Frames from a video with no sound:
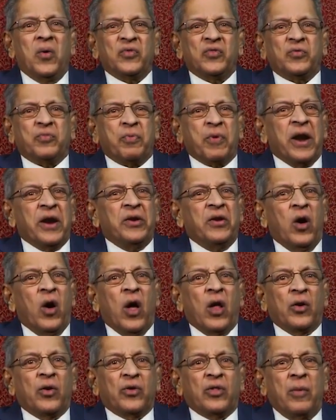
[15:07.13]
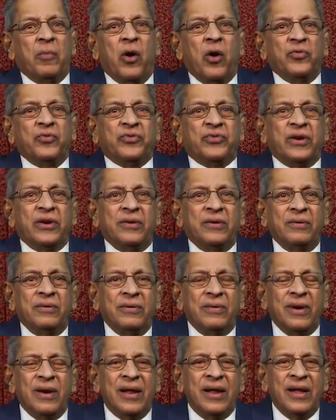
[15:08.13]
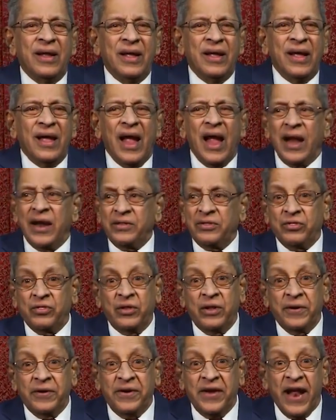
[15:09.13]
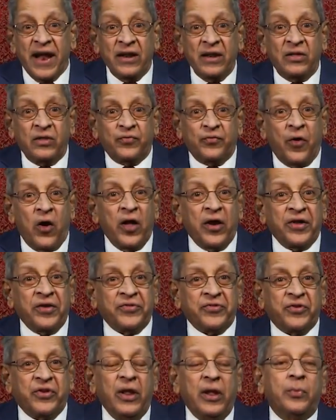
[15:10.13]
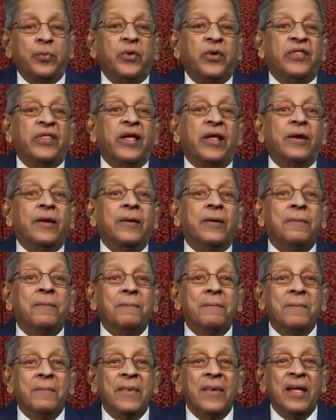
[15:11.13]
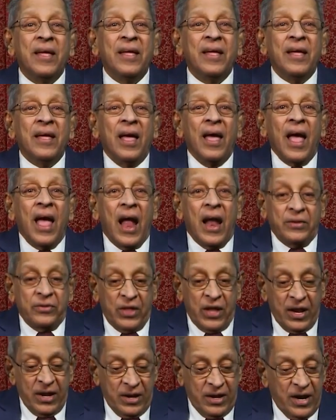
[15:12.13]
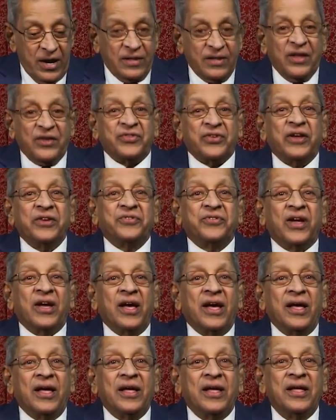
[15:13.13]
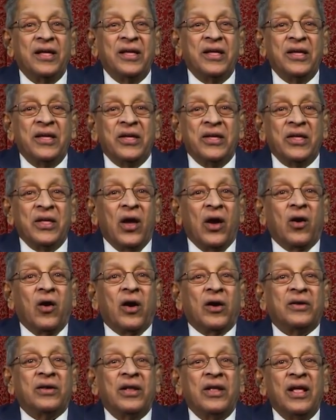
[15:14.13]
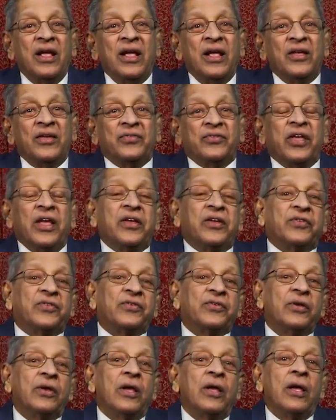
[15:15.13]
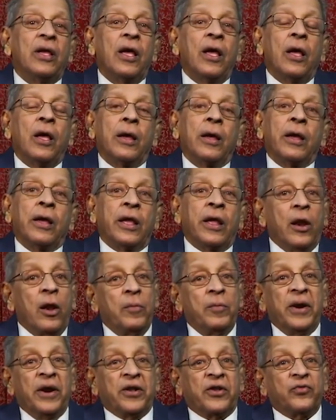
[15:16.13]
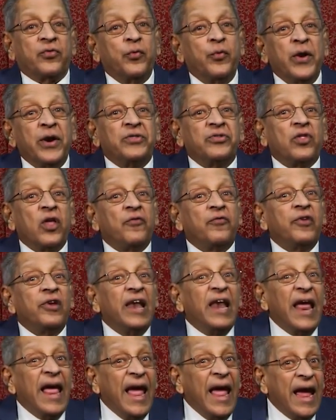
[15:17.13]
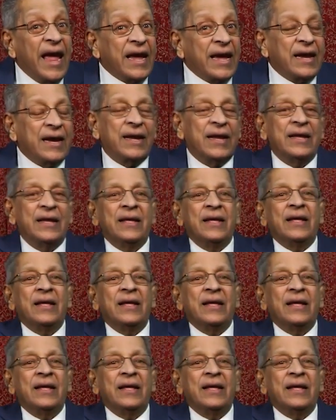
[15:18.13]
spread all over the mountain, and dense forest deep within. And then at the center, you have got 6 kilometers width of lake.